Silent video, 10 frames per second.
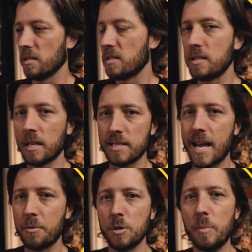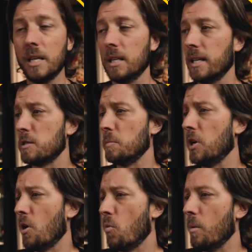it sticks out to me and it lets me
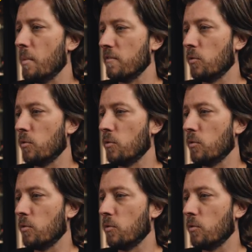know what my